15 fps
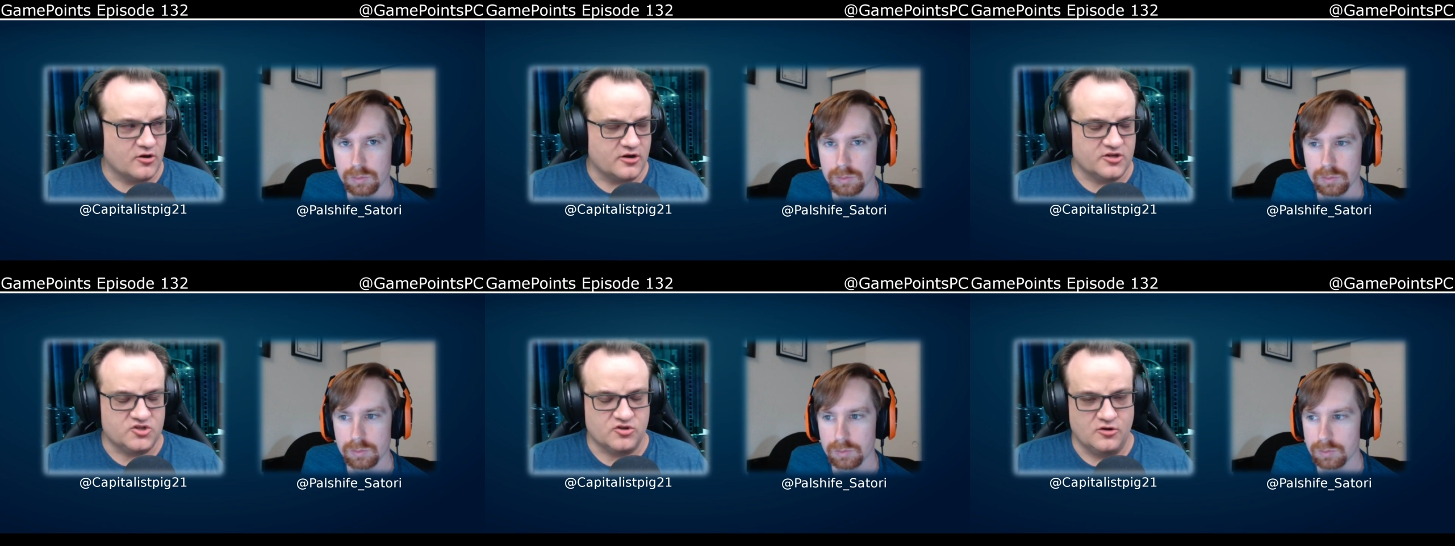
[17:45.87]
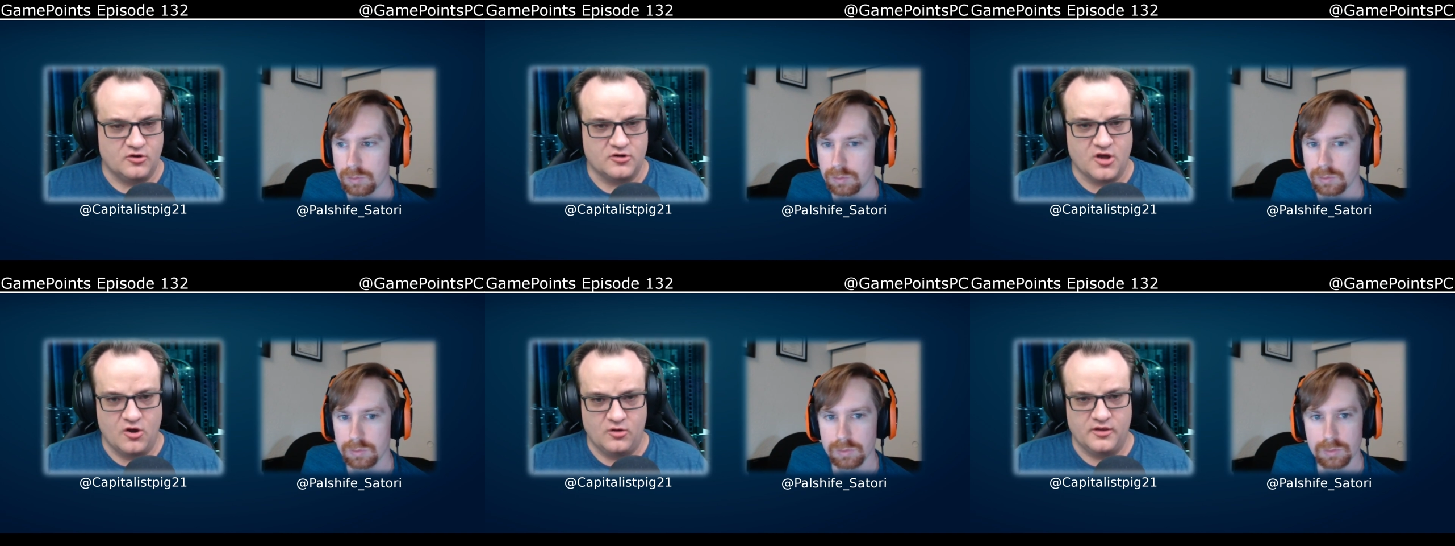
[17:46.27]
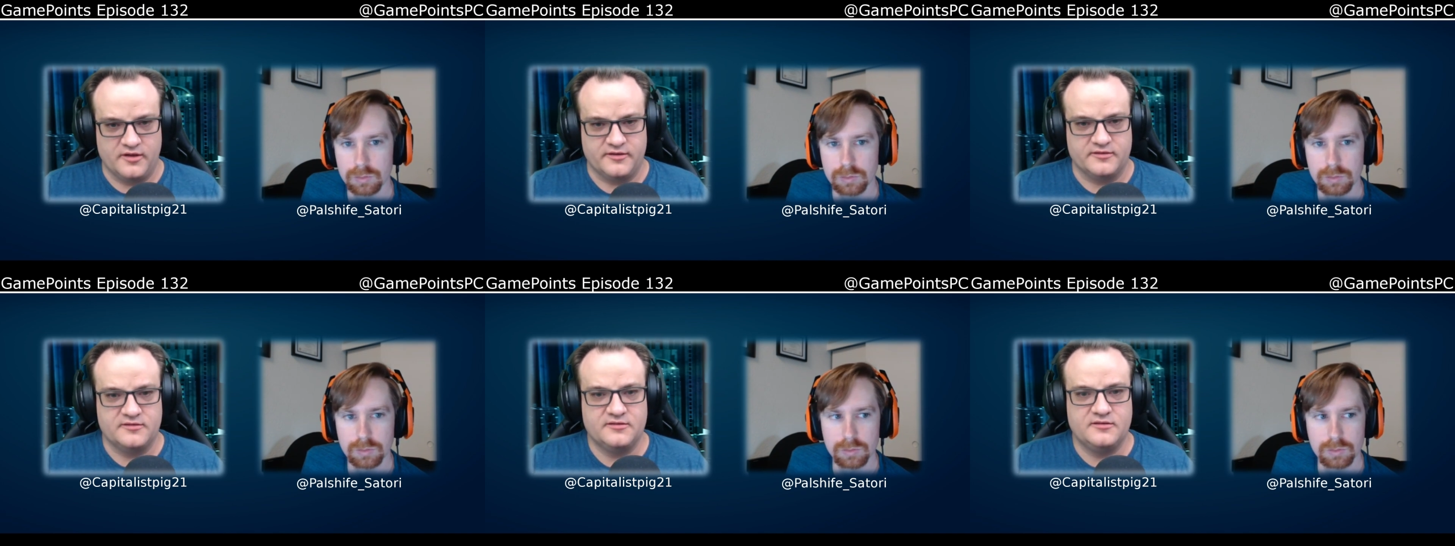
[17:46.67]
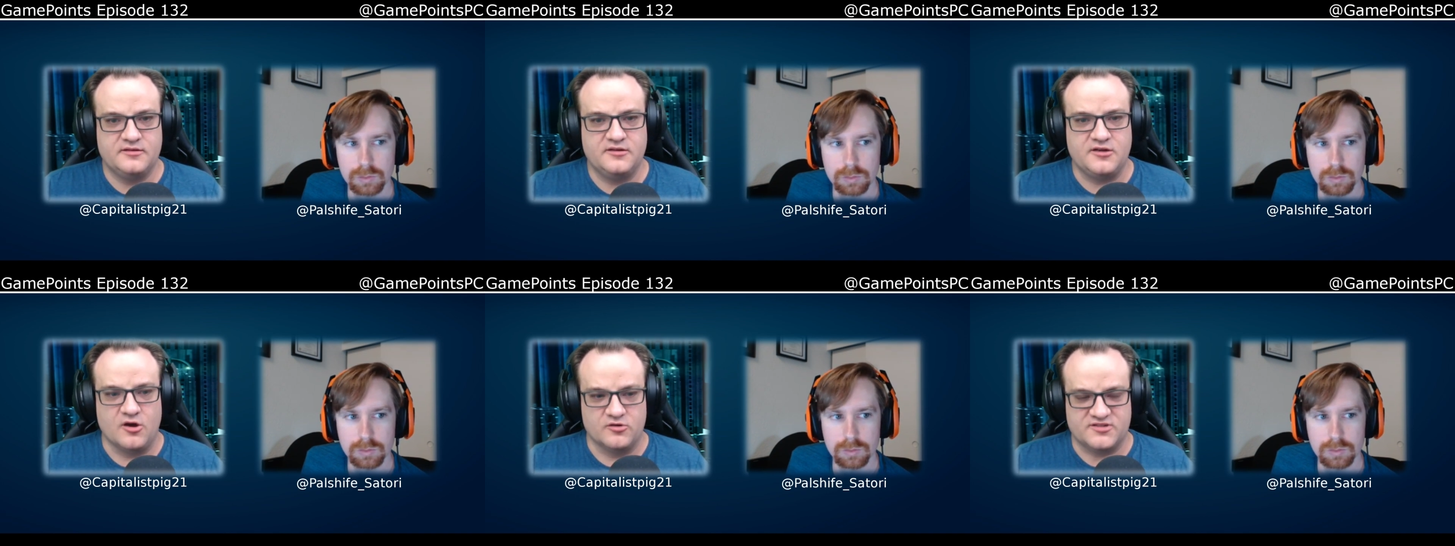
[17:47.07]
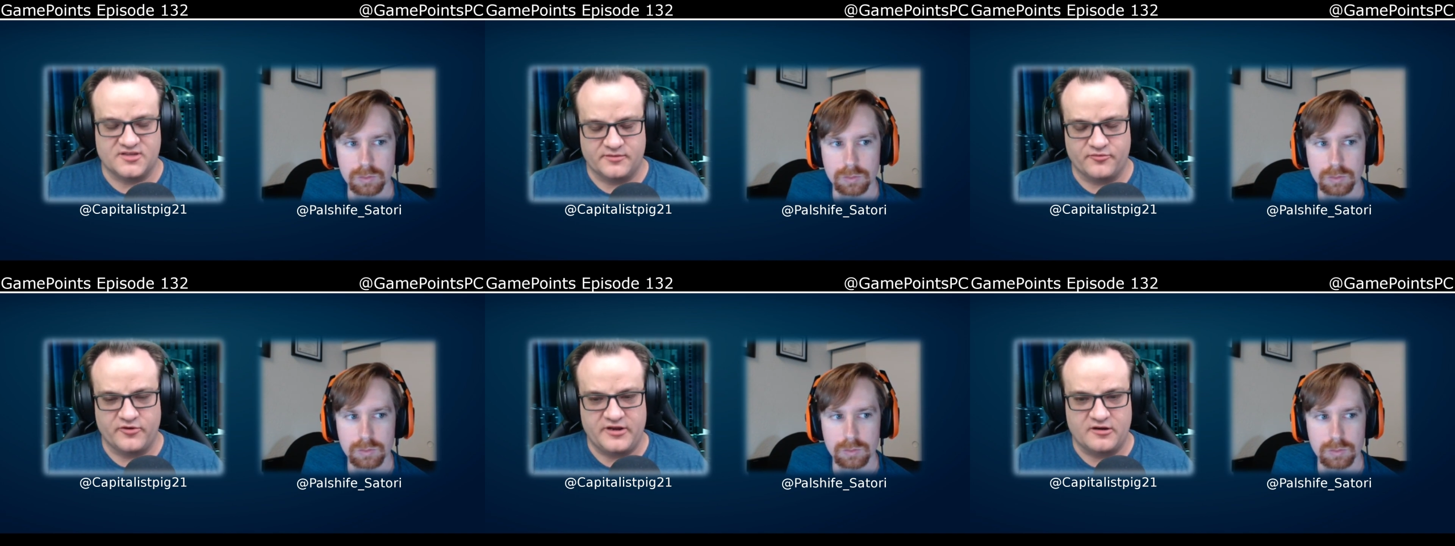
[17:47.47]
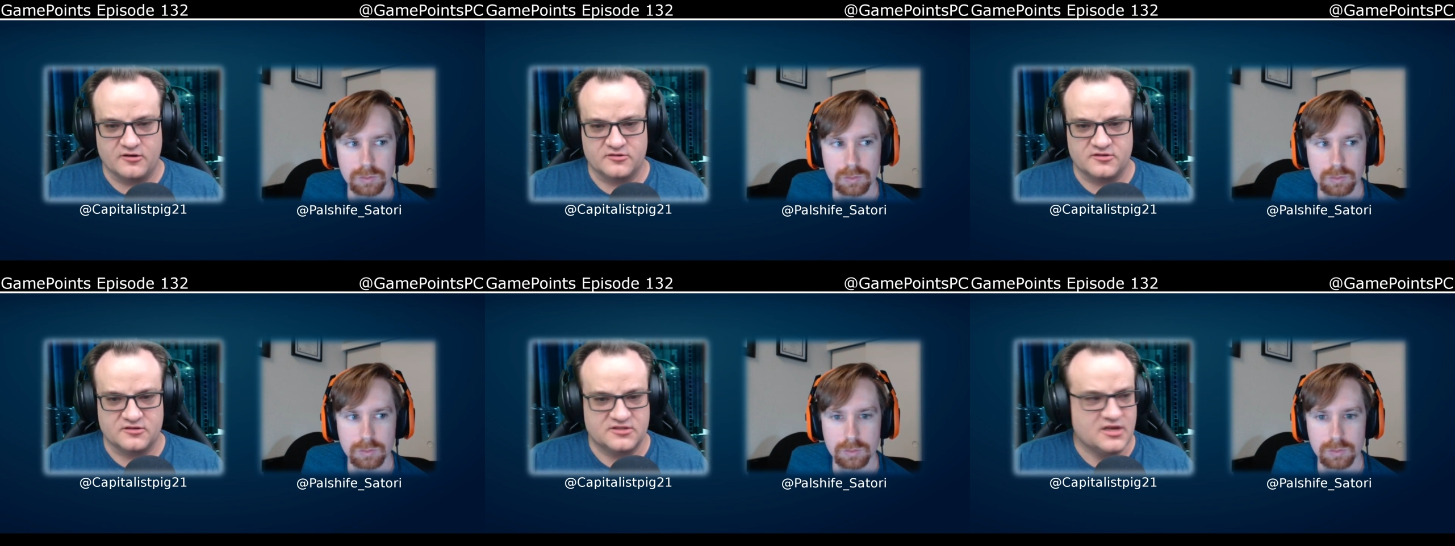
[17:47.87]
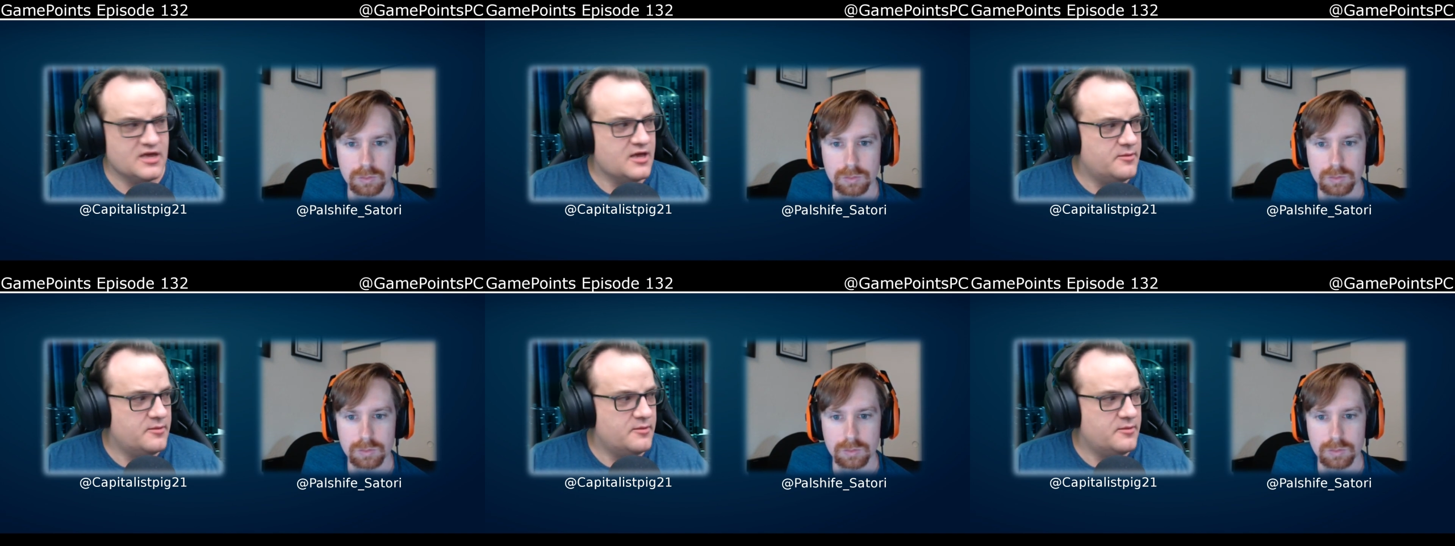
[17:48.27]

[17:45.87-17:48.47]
Speaker 1: Control colon Ghosts of the Precursors,